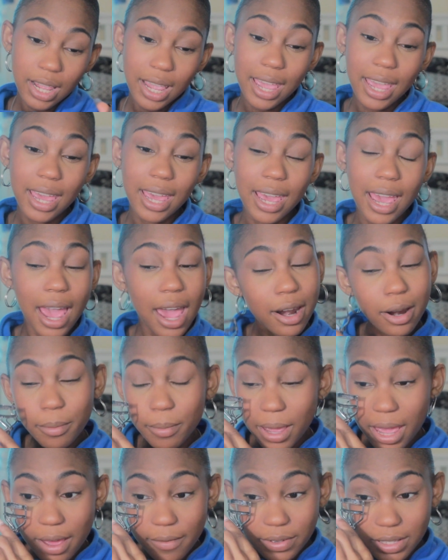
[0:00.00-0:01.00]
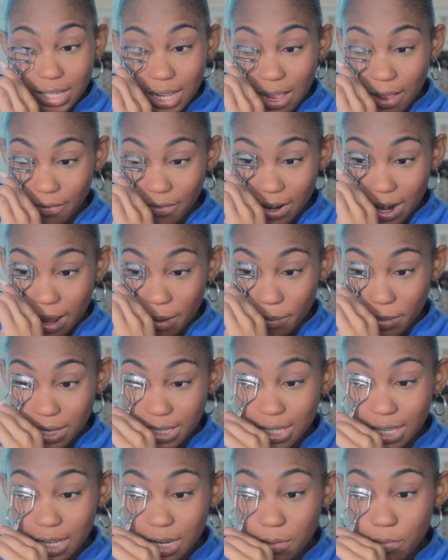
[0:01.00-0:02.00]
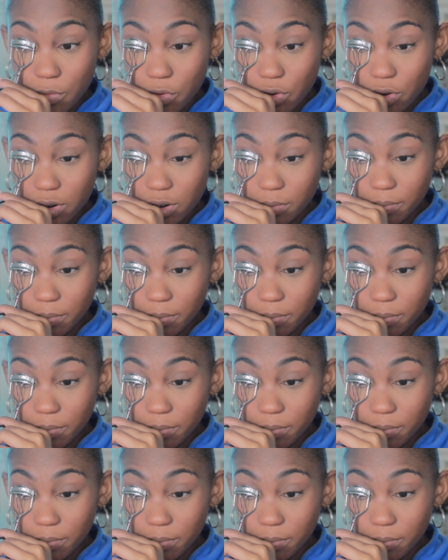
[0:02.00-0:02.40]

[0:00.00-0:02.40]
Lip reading: And I don't be having time for that mess anymore,